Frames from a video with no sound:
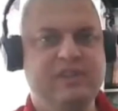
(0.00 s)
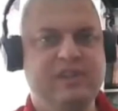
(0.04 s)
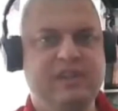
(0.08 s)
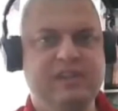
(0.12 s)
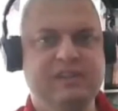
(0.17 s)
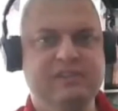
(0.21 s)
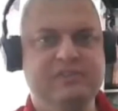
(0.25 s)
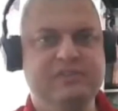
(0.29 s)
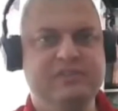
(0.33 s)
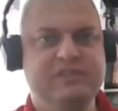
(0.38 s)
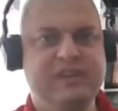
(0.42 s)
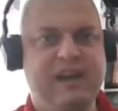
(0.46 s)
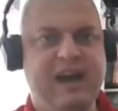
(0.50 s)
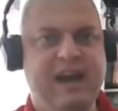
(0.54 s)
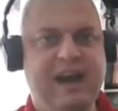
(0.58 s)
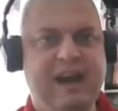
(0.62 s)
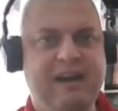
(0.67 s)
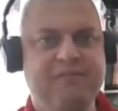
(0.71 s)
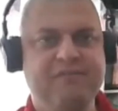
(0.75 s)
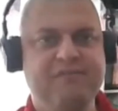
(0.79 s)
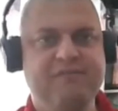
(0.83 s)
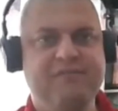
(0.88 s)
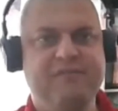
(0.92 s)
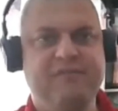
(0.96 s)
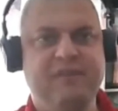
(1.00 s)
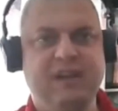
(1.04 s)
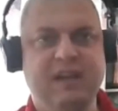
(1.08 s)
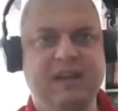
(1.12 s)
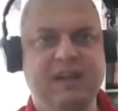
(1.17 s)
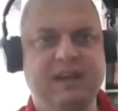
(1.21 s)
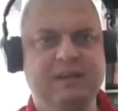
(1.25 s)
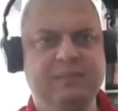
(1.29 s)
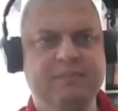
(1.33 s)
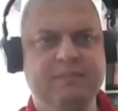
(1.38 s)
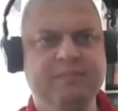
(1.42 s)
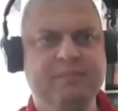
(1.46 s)
is tough.
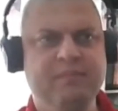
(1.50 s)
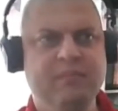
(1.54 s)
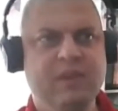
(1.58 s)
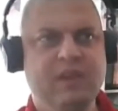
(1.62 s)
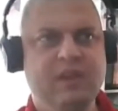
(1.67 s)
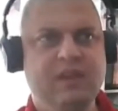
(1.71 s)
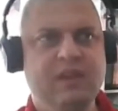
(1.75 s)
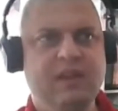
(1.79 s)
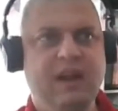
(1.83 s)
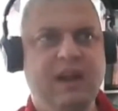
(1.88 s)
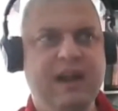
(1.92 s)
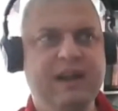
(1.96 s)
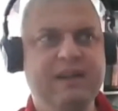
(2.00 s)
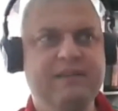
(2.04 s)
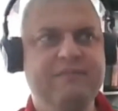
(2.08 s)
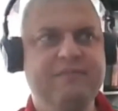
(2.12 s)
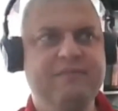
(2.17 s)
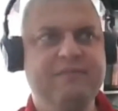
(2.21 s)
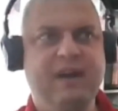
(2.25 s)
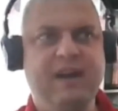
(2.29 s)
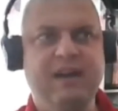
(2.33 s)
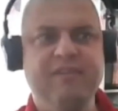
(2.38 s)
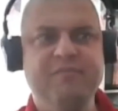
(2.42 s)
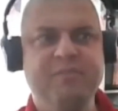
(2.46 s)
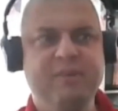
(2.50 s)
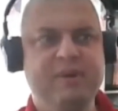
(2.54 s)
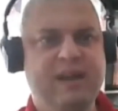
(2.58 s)
I've been